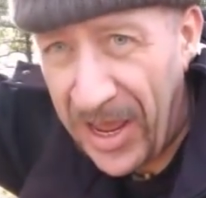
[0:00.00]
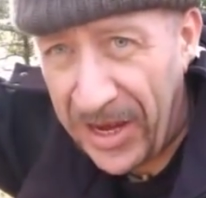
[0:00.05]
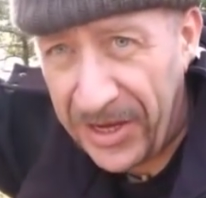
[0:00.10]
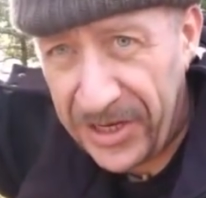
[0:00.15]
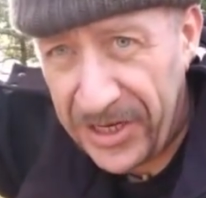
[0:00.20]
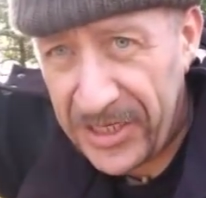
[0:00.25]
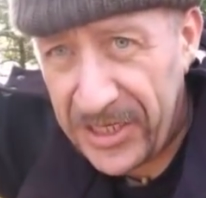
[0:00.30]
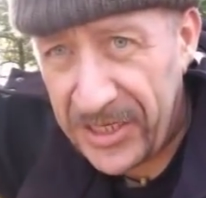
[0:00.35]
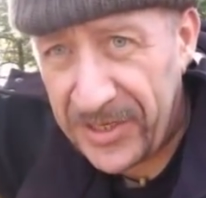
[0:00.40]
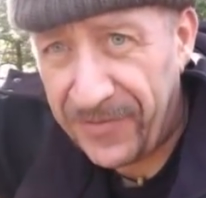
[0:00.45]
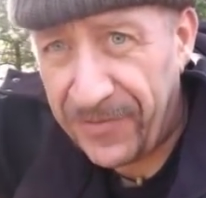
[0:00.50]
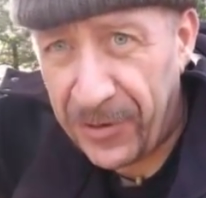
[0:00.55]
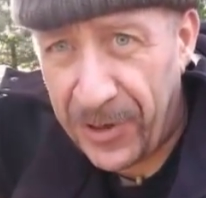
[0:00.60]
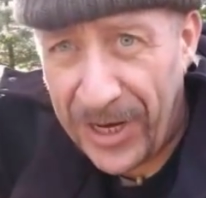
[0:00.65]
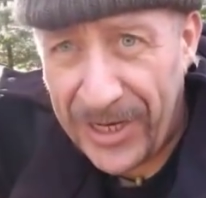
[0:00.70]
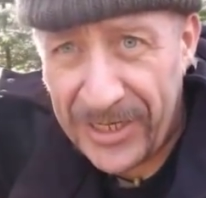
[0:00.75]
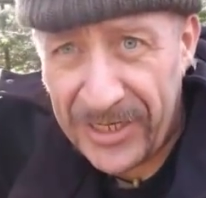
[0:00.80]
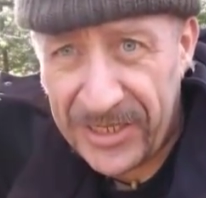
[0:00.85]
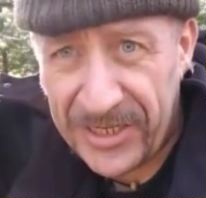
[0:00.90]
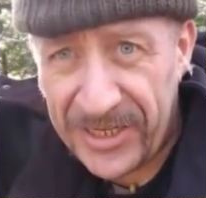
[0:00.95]
And this is for
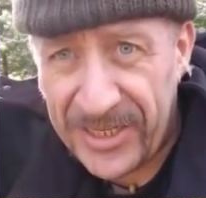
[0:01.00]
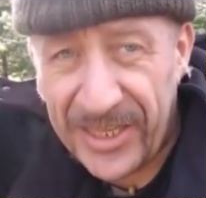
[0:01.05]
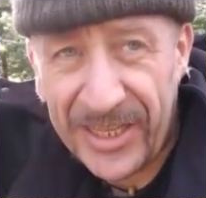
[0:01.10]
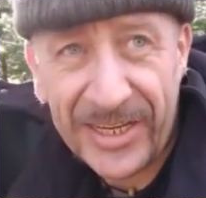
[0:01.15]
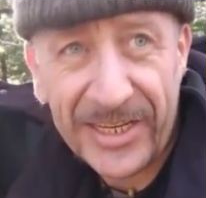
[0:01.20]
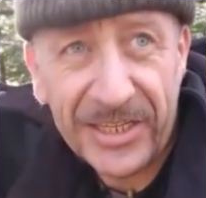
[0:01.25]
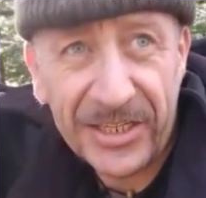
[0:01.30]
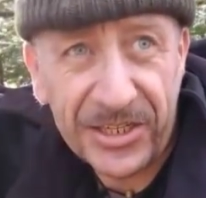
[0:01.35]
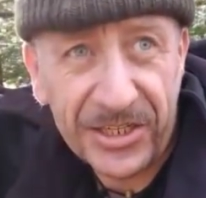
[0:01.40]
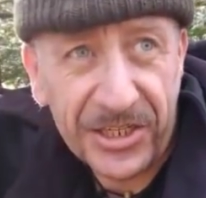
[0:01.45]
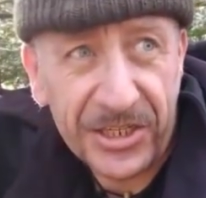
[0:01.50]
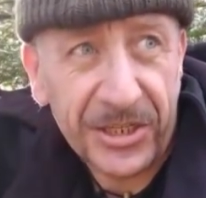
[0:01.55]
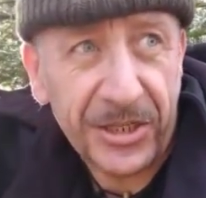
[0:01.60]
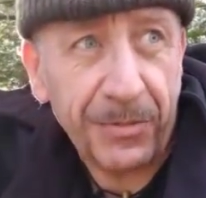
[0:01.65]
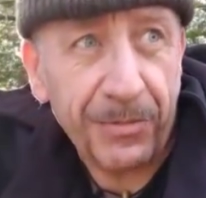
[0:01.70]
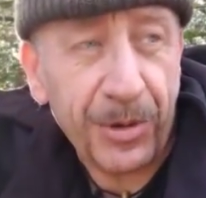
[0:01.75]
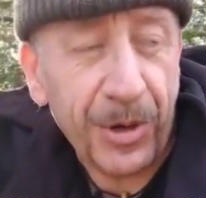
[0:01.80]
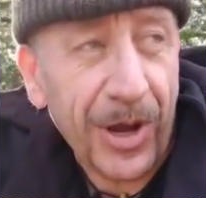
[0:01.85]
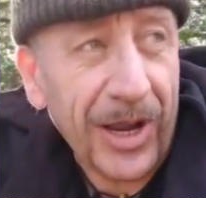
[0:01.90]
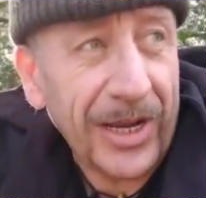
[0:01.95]
80 litres.
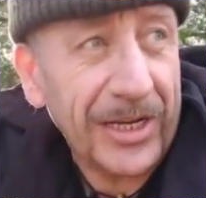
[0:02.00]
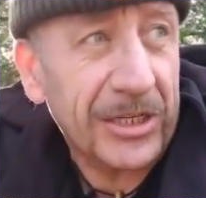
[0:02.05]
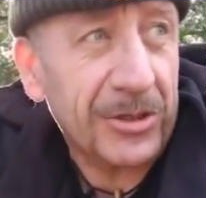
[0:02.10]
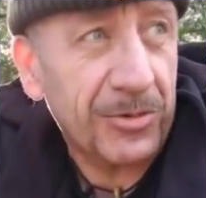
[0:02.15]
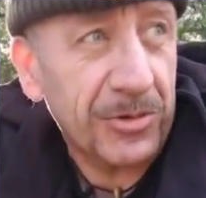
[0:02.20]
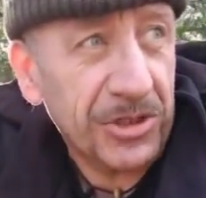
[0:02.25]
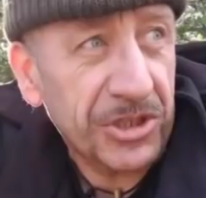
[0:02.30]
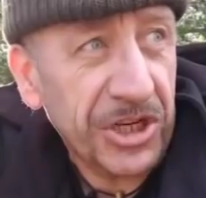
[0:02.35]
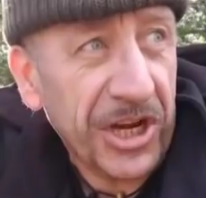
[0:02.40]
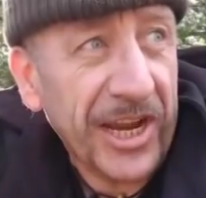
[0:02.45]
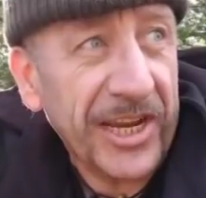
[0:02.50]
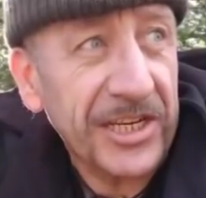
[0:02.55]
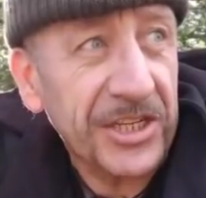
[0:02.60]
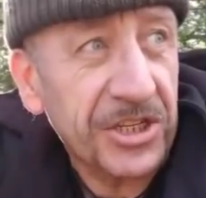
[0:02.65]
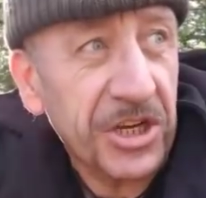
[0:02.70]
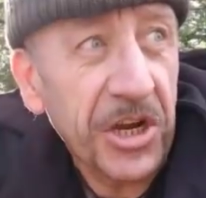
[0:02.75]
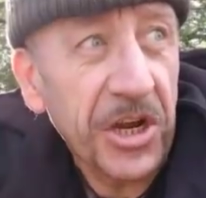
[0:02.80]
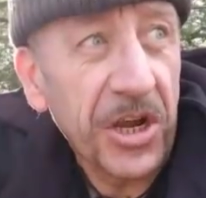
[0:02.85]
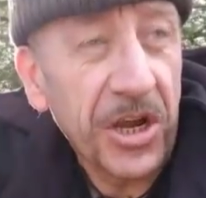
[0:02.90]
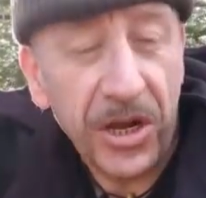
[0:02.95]
The price will
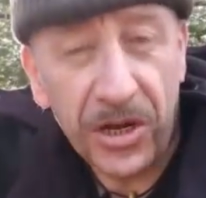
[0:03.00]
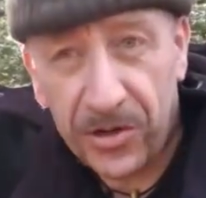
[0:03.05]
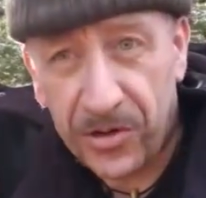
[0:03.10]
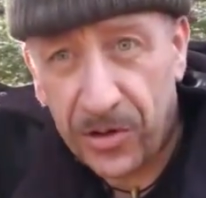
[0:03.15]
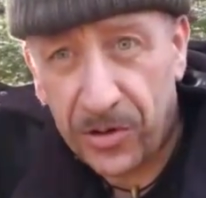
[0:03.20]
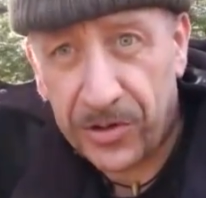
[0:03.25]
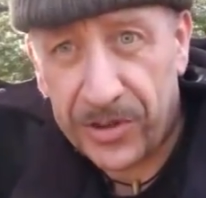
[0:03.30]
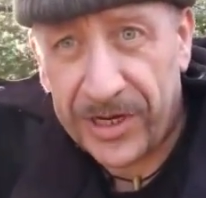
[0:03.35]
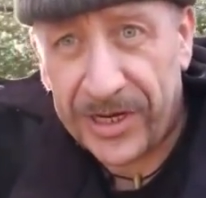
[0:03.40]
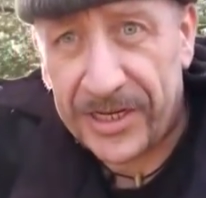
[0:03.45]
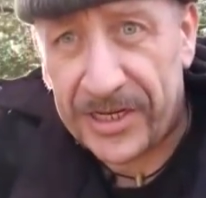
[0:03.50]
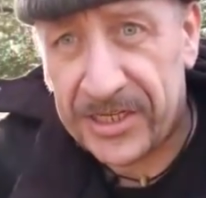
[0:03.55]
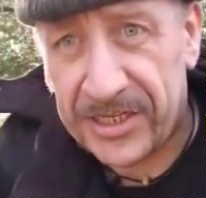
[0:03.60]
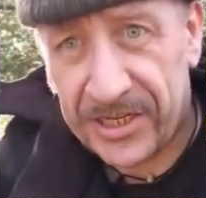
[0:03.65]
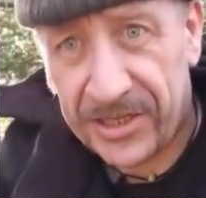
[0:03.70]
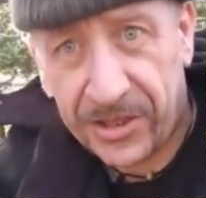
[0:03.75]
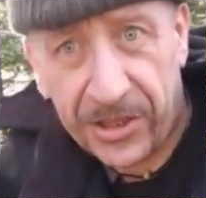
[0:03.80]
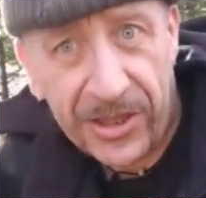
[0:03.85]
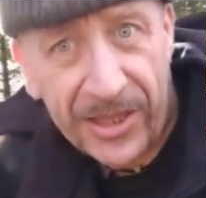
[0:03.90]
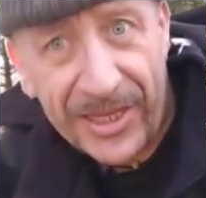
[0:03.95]
change according
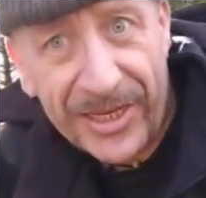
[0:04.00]
to the